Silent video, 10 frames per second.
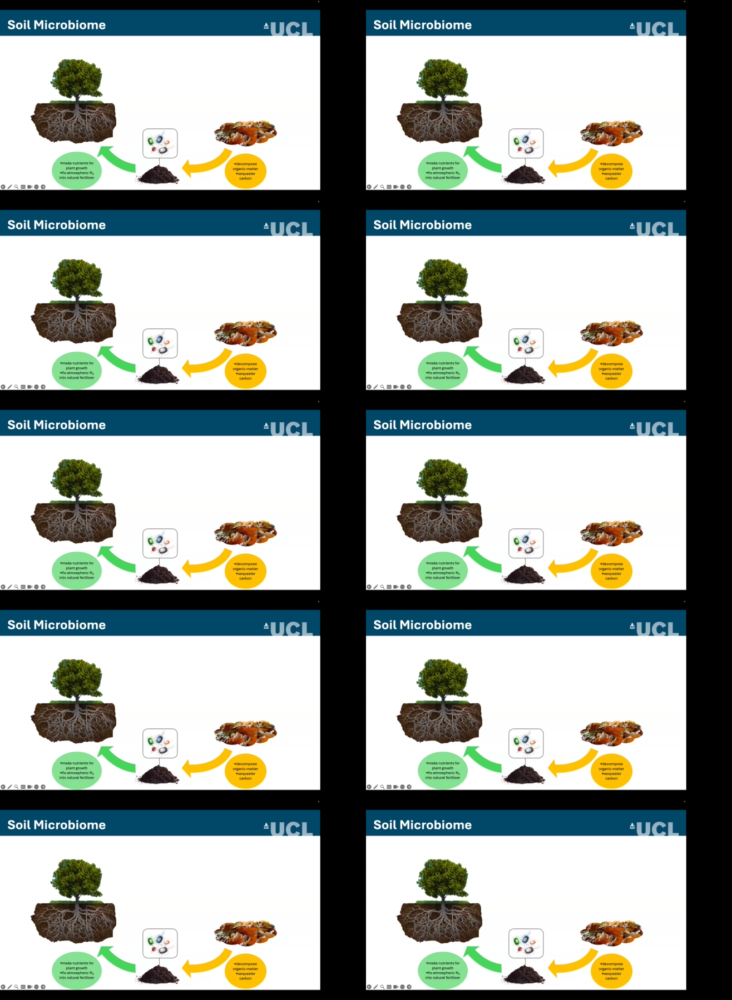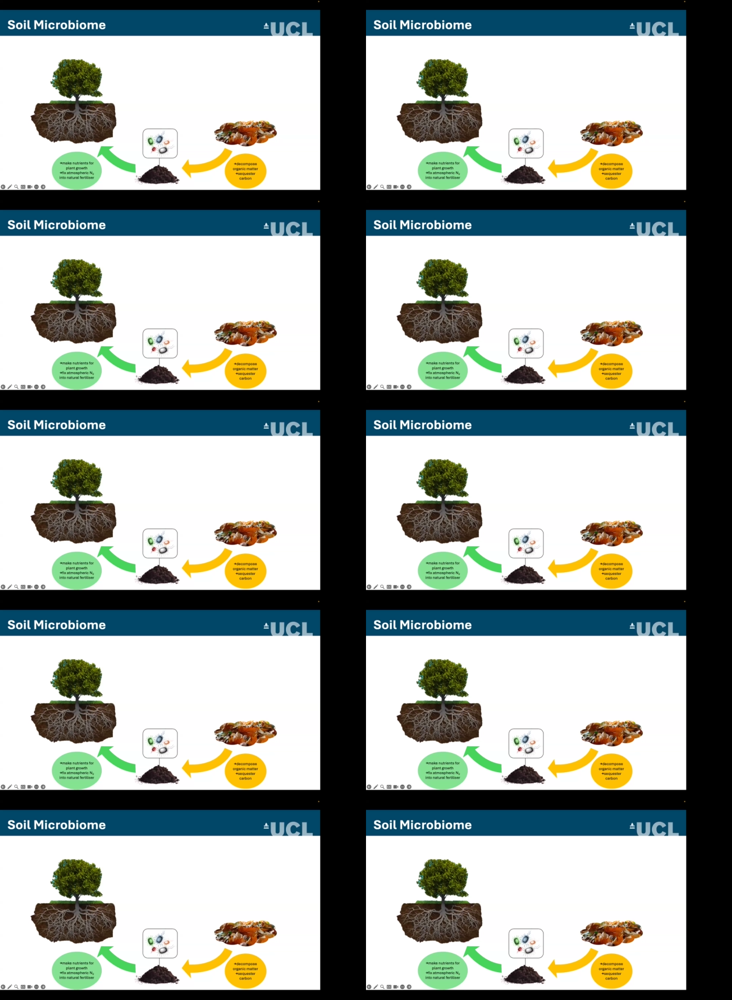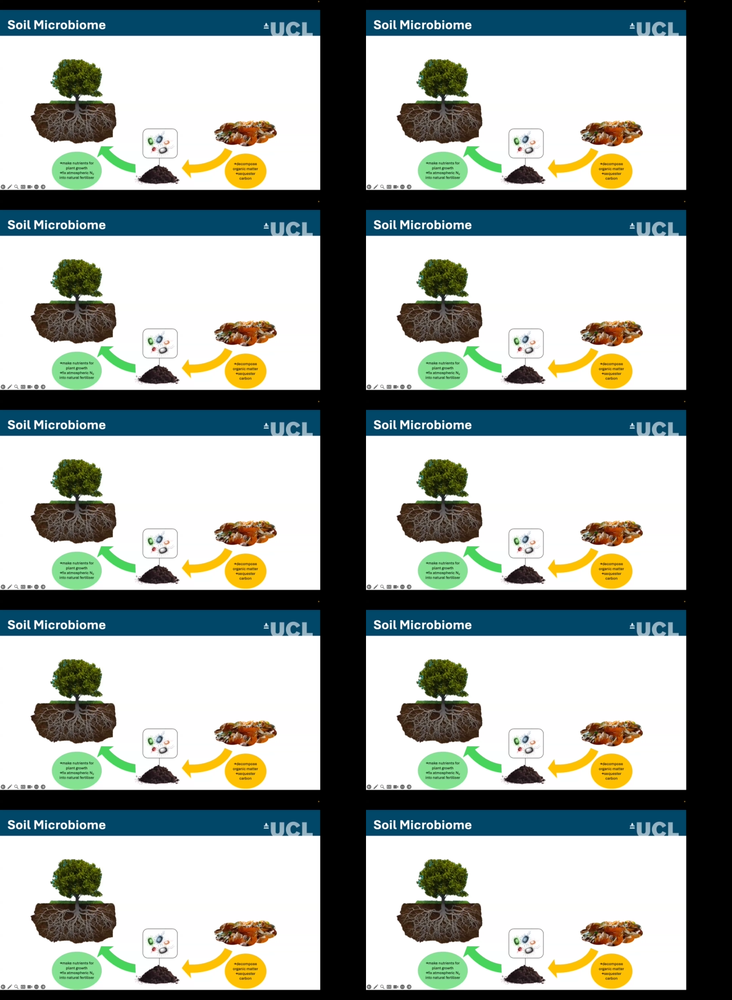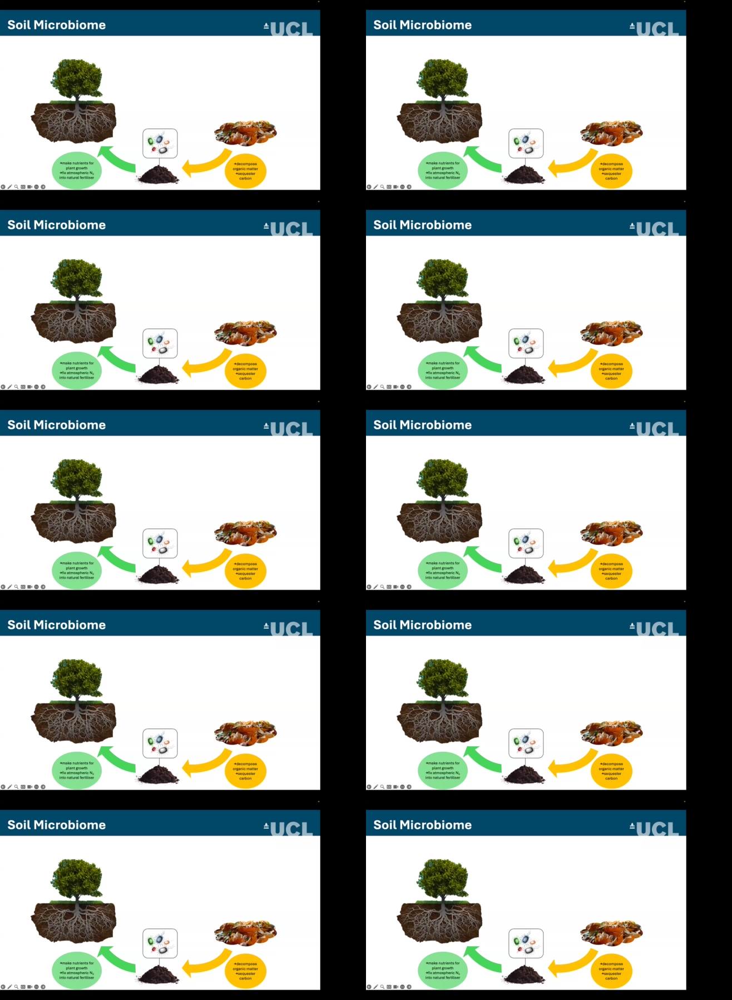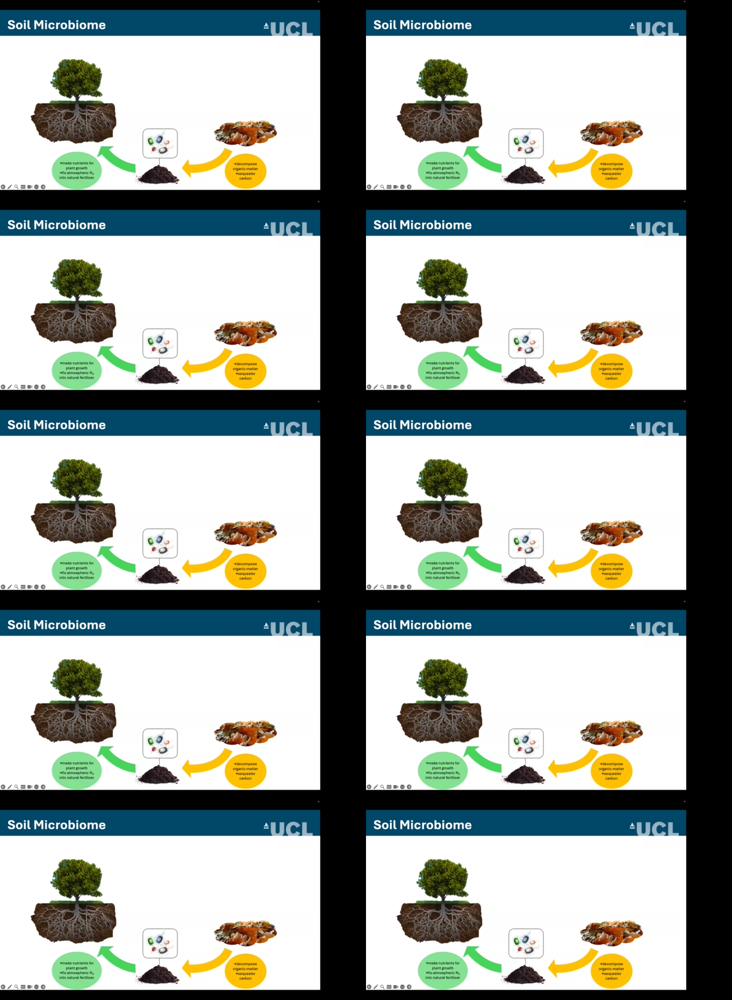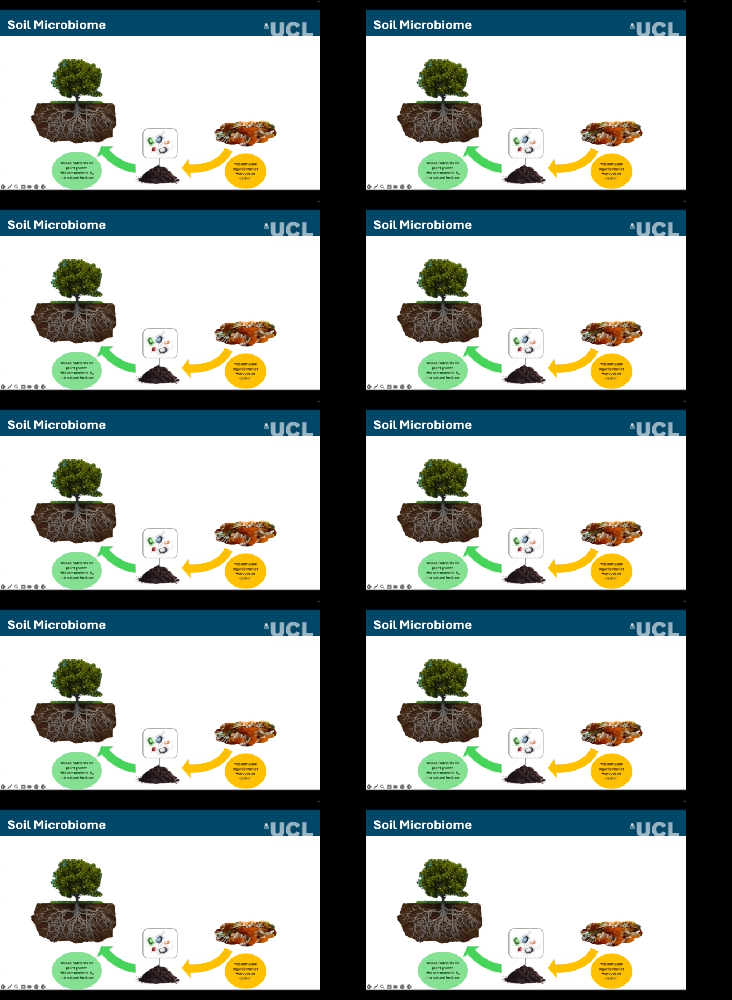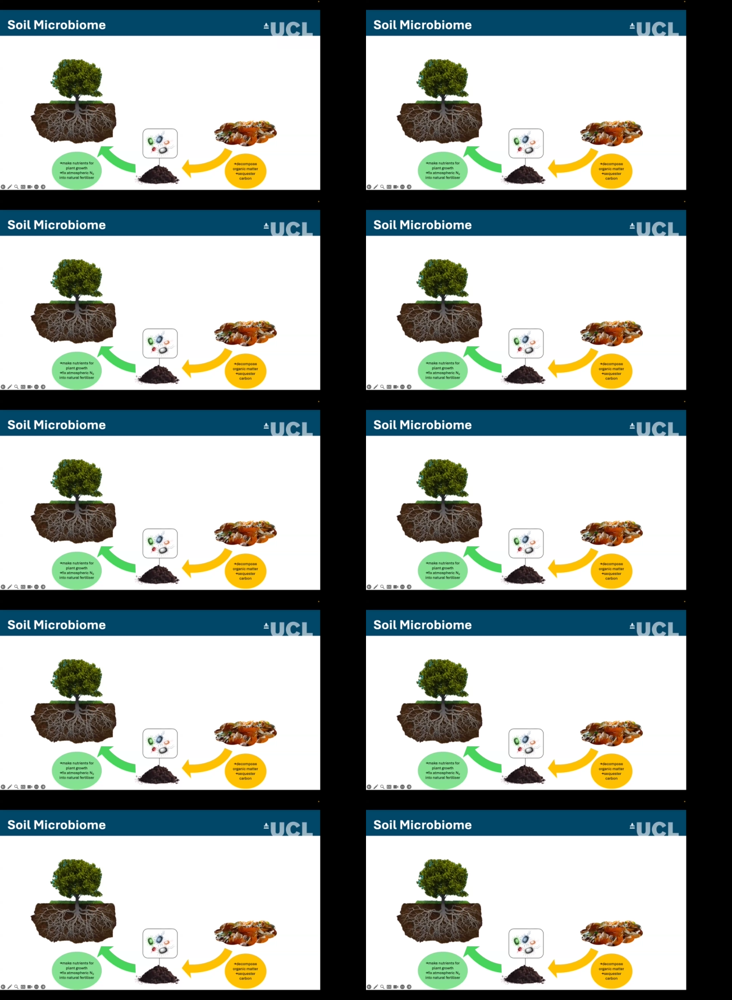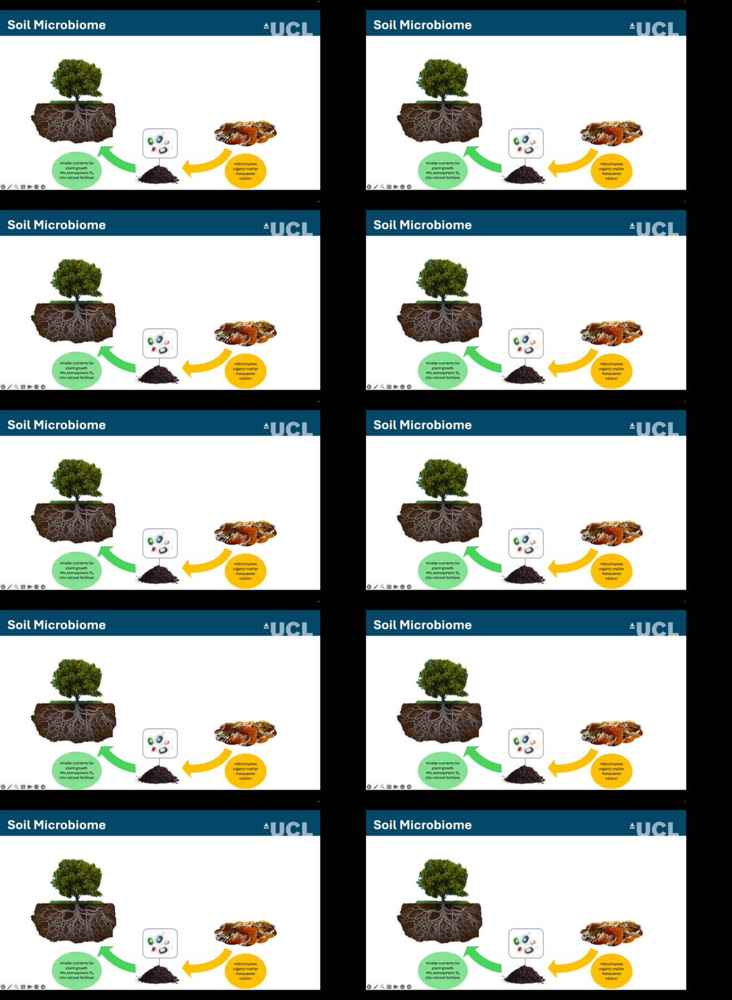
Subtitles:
[unreadable: no face in view]